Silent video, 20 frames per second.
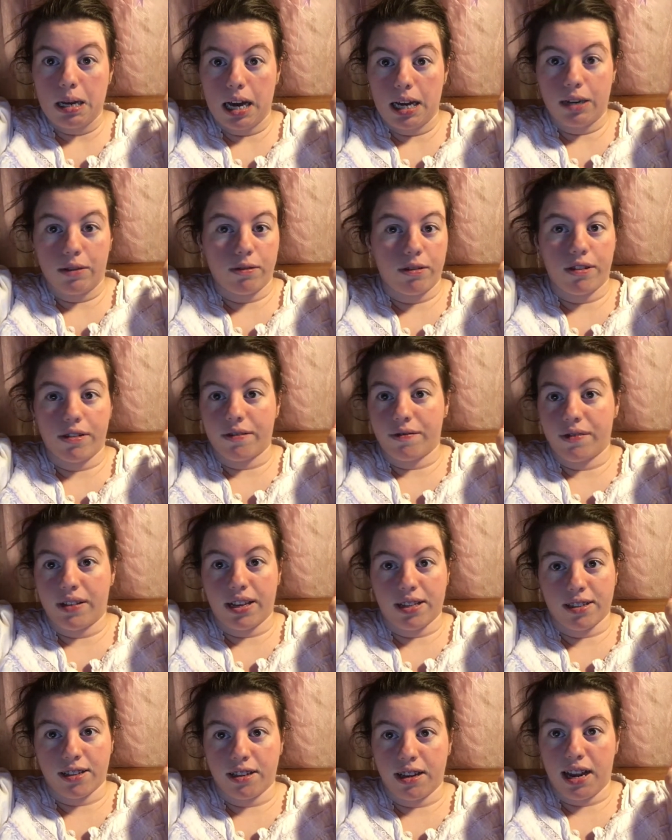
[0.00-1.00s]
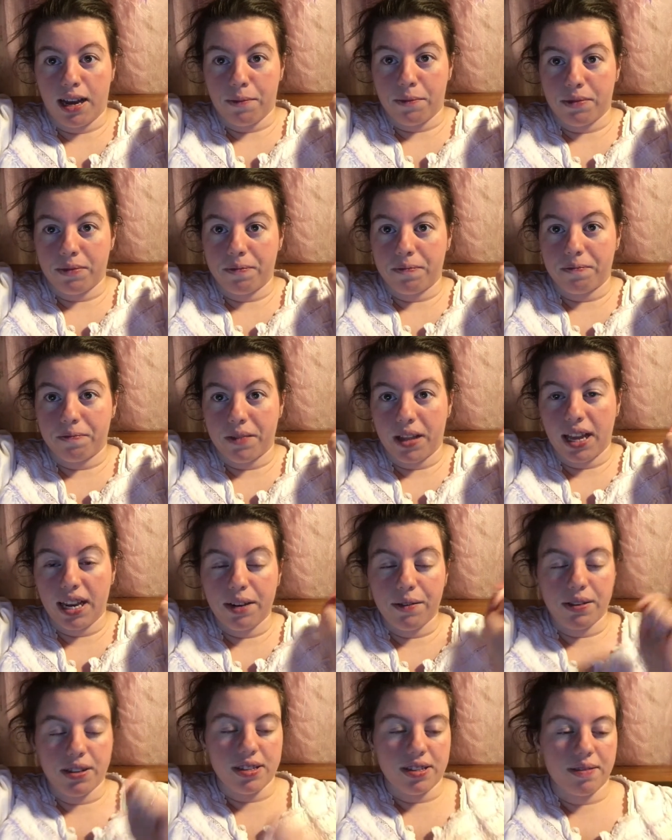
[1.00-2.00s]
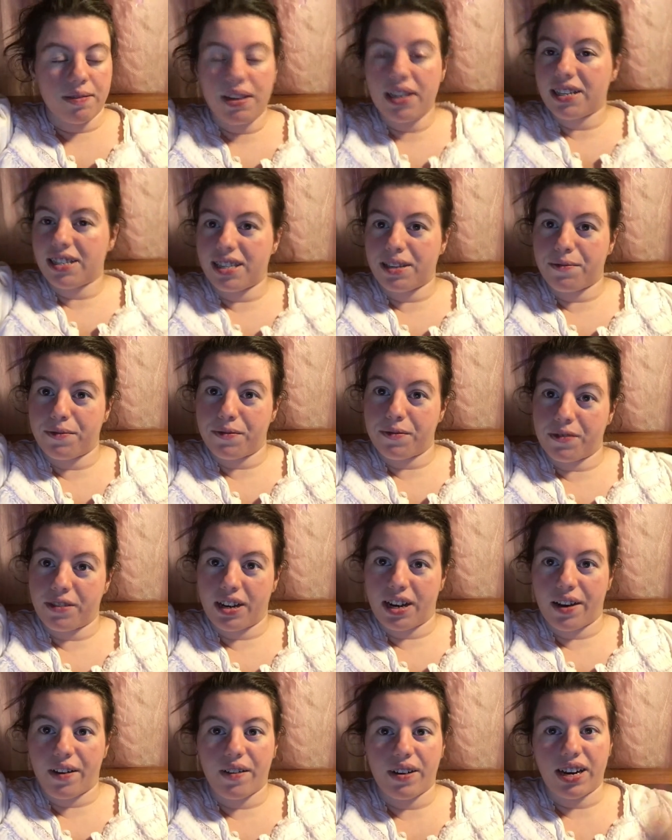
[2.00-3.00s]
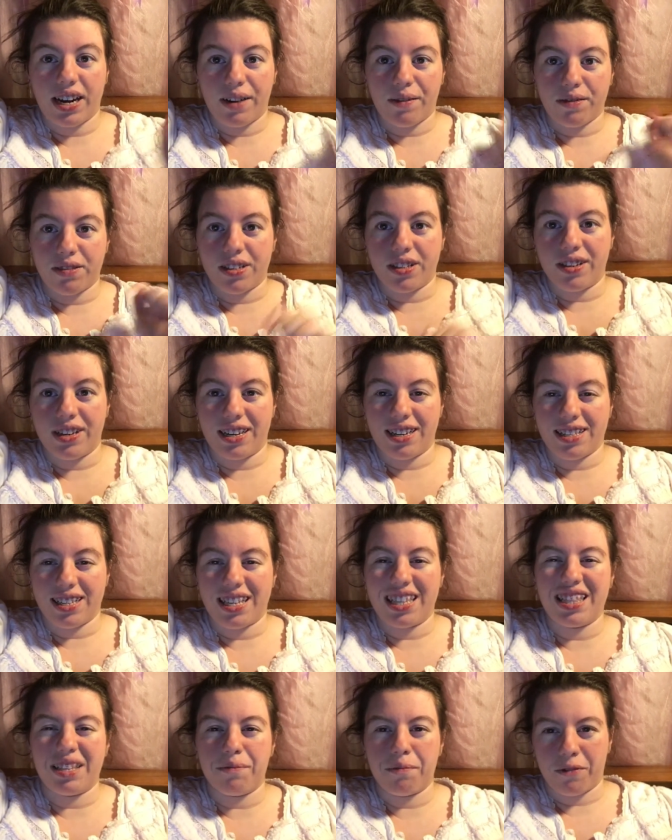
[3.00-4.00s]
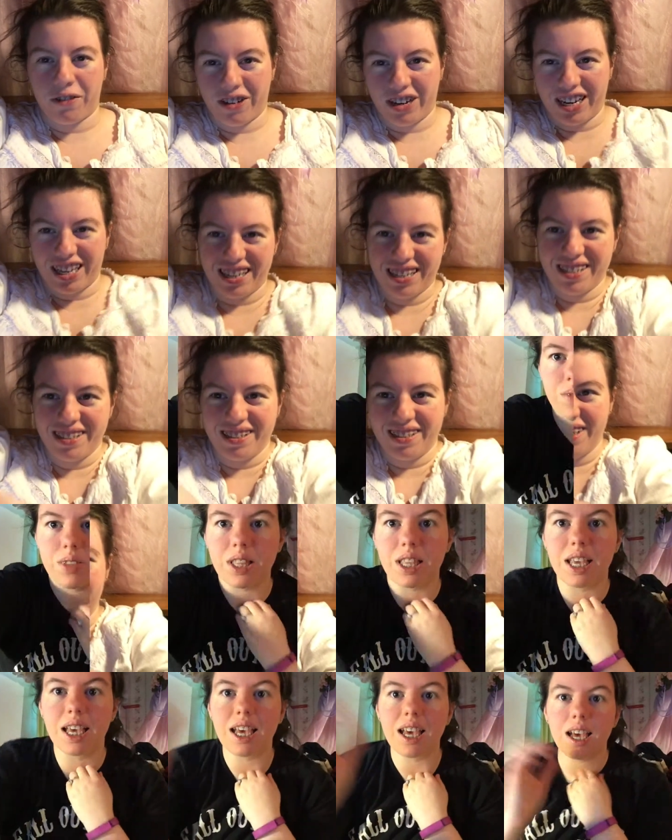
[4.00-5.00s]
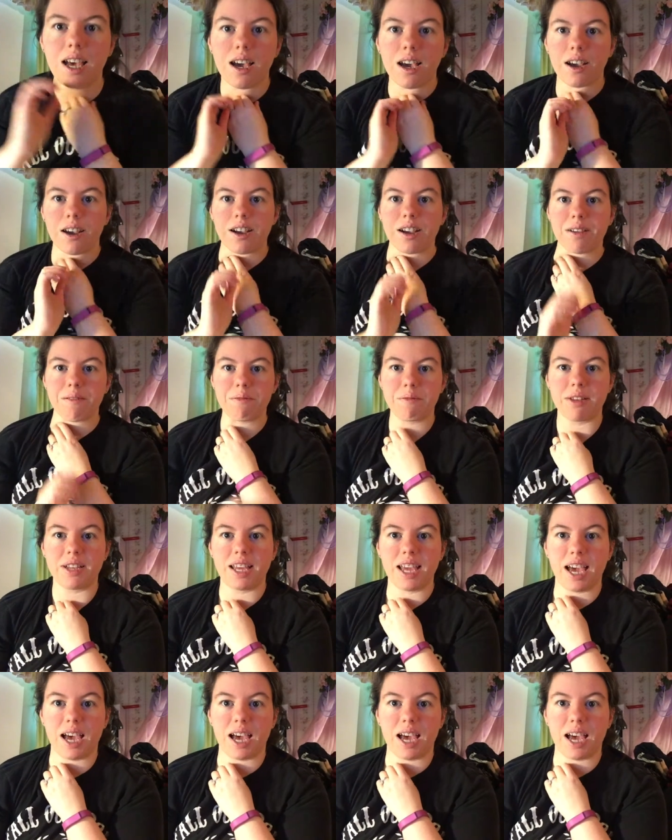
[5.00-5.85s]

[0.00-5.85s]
I don't know if that's going to happen. Anyways, that's it for now, and I will see you guys in the morning. Hi everybody,